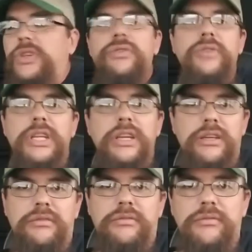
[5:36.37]
do you need
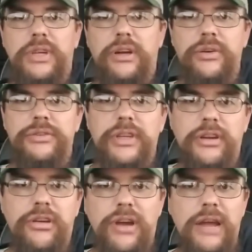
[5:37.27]
it? You know, is
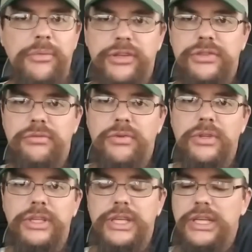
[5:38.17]
that crap that you
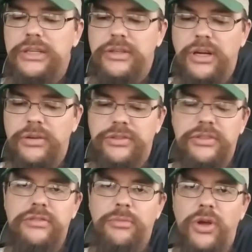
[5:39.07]
really need? You know, it's
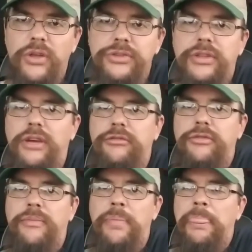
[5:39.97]
the small
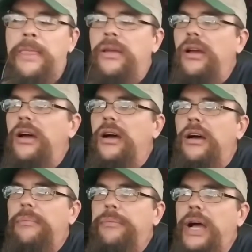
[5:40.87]
stuff.
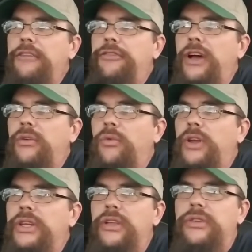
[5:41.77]
Um, I found
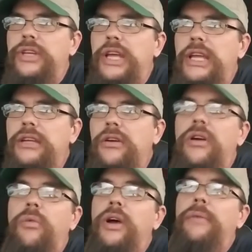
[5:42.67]
one the other day,
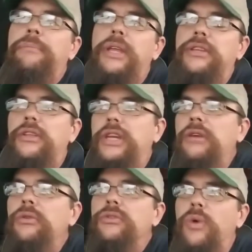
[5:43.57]
or well, not the other
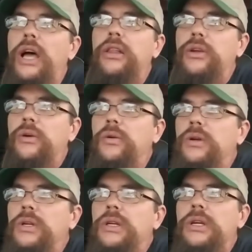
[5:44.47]
day, it was a while ago.
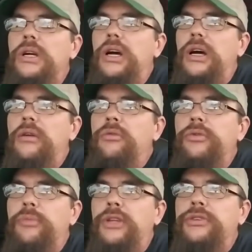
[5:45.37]
Uh, it
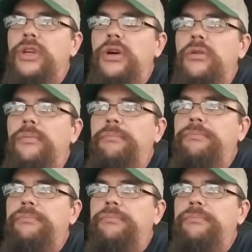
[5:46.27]
was months ago.